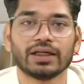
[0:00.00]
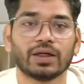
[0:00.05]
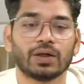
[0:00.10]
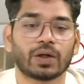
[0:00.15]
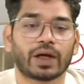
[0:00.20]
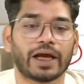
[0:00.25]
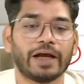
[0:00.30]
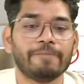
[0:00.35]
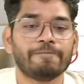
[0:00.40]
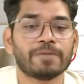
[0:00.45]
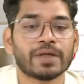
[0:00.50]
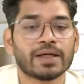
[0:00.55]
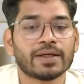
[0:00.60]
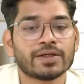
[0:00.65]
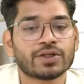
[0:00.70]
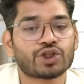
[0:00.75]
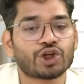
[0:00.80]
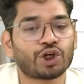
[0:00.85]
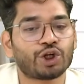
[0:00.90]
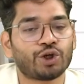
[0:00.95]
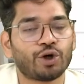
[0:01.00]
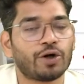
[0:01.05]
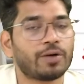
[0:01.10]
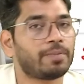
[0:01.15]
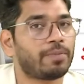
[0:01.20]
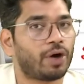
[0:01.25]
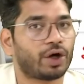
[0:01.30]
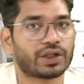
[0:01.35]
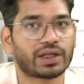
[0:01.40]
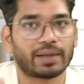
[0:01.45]
Okay, so
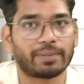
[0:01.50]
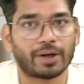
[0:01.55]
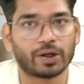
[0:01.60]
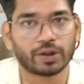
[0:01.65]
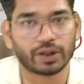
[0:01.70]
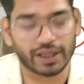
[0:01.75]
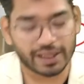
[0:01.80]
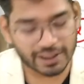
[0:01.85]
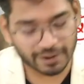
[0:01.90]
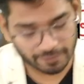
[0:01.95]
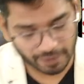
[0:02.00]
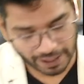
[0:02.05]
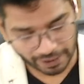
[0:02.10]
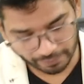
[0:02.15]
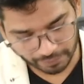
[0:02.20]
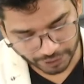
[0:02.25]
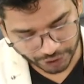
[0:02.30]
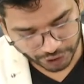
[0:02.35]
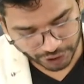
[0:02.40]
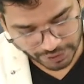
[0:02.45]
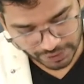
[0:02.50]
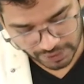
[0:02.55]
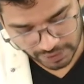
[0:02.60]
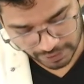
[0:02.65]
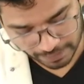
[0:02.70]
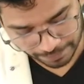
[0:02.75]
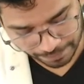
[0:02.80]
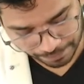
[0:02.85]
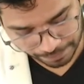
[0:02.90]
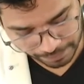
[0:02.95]
don't bother about these 5 questions.